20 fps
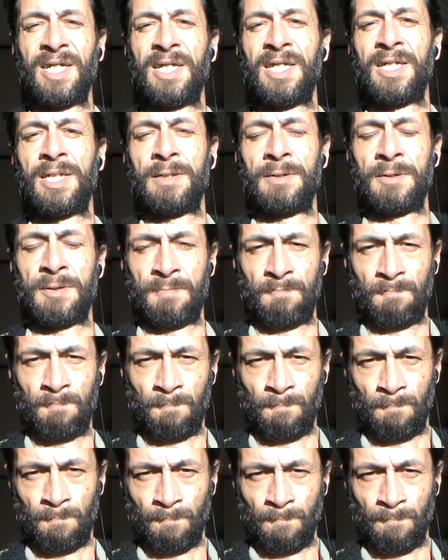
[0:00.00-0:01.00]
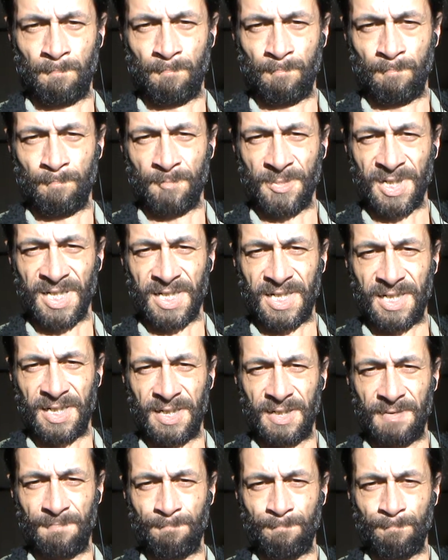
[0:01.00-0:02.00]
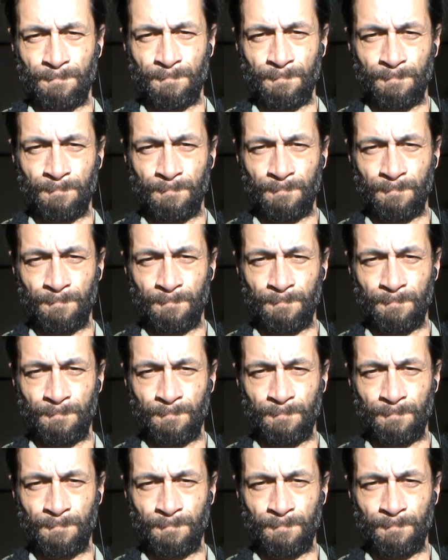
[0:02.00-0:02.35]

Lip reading: (no one is talking)